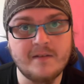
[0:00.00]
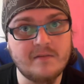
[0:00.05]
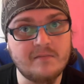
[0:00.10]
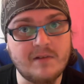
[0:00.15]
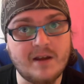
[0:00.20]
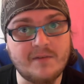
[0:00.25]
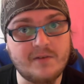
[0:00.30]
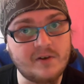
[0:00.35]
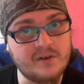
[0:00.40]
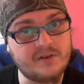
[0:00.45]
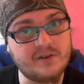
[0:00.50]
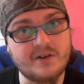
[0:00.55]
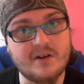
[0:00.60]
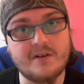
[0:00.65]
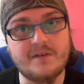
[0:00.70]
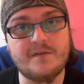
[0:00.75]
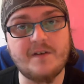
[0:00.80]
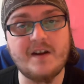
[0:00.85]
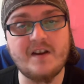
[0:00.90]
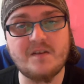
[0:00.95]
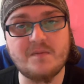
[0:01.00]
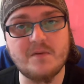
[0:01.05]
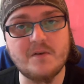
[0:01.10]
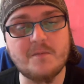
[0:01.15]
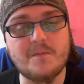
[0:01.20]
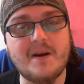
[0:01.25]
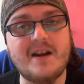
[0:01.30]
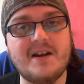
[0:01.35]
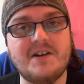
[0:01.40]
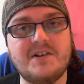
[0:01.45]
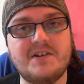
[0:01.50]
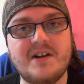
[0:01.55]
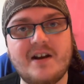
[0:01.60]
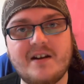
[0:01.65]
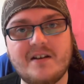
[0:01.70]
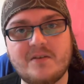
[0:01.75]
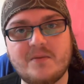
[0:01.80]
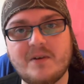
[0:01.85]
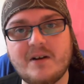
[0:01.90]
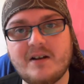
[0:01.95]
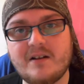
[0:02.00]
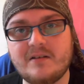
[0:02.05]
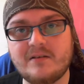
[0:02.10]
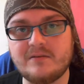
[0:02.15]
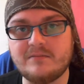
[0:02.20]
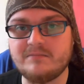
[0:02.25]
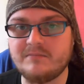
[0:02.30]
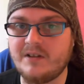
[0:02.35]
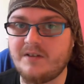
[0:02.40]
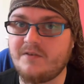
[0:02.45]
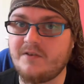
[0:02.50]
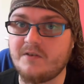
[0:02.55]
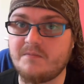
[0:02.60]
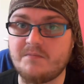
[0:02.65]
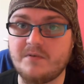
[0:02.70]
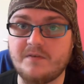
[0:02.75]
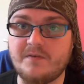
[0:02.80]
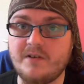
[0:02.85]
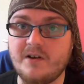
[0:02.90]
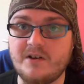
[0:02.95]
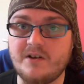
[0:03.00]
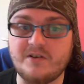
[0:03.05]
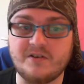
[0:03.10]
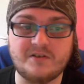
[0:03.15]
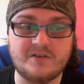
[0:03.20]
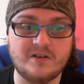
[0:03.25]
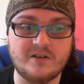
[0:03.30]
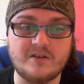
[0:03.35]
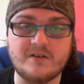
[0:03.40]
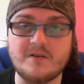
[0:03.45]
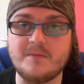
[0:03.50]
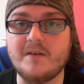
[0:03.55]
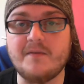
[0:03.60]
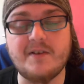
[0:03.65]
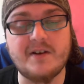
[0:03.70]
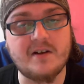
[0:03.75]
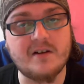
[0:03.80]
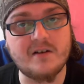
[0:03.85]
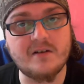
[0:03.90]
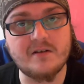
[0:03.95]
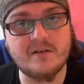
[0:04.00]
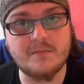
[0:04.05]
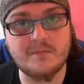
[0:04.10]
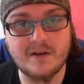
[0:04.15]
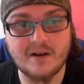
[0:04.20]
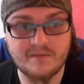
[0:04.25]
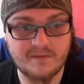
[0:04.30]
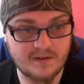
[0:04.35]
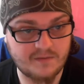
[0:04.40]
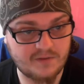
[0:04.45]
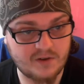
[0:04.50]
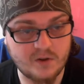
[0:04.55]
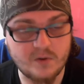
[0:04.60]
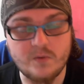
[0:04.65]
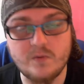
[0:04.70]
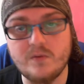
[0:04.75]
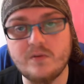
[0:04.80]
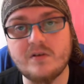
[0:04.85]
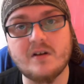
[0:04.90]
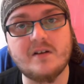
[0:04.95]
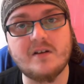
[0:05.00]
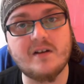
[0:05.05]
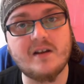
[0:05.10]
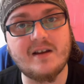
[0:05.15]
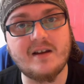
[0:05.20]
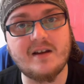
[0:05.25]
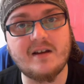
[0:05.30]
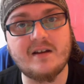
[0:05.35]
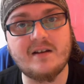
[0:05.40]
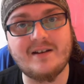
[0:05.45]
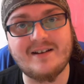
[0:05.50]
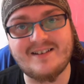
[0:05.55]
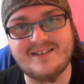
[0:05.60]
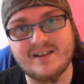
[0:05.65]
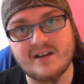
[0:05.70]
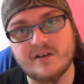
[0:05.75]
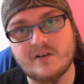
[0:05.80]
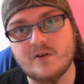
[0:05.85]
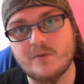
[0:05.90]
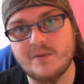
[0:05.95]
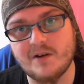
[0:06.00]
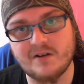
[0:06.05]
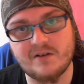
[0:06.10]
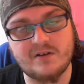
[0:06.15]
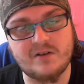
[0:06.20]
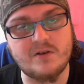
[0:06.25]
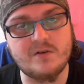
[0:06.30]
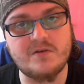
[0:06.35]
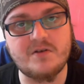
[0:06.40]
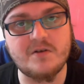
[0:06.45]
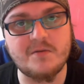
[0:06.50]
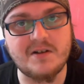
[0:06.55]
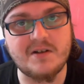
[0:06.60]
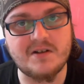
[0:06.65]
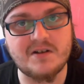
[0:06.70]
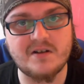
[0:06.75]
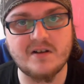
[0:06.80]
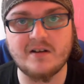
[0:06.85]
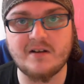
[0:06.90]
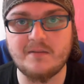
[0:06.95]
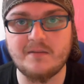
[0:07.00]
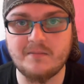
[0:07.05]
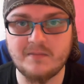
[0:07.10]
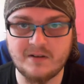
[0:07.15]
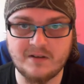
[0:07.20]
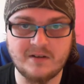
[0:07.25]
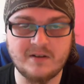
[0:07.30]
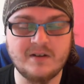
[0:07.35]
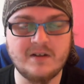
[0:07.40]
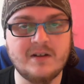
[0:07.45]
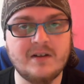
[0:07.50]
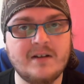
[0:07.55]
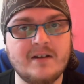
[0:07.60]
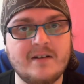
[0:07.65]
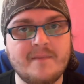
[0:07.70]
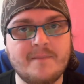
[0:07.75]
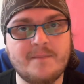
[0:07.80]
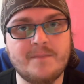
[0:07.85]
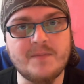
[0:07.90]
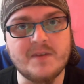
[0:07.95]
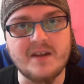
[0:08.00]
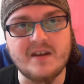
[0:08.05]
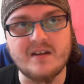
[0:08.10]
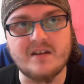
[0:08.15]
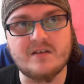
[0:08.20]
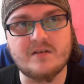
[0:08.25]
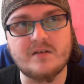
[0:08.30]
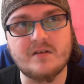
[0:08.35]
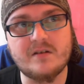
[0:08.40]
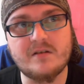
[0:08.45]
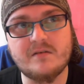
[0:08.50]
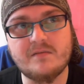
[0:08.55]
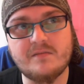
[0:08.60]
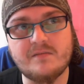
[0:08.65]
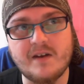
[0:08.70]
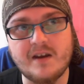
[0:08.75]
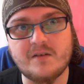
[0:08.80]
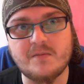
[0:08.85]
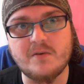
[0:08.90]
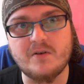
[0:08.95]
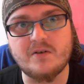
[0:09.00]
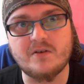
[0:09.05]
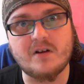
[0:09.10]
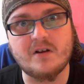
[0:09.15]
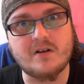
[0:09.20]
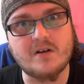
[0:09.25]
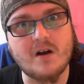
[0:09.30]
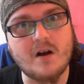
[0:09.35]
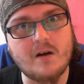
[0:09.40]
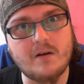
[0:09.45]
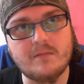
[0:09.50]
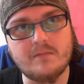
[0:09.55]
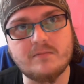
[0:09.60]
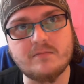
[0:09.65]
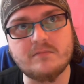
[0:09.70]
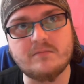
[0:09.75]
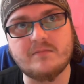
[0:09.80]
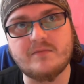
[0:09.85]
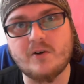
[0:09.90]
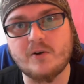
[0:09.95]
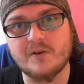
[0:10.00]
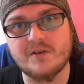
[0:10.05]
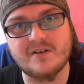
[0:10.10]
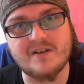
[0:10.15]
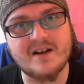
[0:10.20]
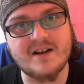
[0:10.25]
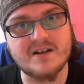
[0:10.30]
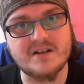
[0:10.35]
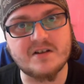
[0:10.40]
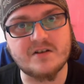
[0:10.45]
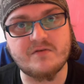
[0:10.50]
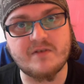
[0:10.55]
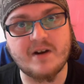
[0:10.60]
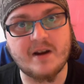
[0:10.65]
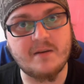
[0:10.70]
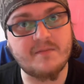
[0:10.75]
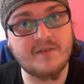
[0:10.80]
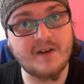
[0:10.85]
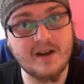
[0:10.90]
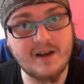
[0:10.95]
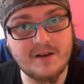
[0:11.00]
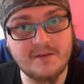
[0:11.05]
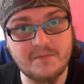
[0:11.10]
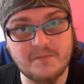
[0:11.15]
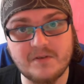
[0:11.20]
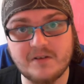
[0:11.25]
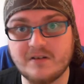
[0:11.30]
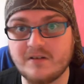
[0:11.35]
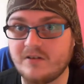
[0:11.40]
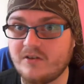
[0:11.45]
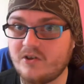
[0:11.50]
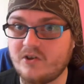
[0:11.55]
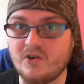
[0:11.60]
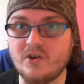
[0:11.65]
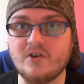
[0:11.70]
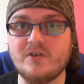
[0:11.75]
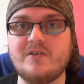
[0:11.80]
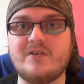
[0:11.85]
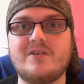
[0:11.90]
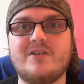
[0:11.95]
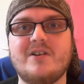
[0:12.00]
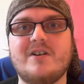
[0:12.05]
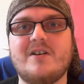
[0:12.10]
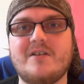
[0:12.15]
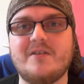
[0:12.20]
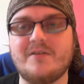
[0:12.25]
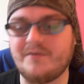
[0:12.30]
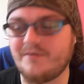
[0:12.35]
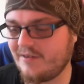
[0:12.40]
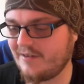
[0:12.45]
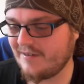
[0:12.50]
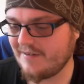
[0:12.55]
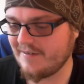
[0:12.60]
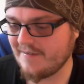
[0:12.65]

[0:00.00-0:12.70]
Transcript: I've also got a Facebook page now as well. If you'd prefer just to look at my video, my reviews on there instead of coming out to YouTube each time, it's facebook.com forward slash Graham Vapes. Good stuff.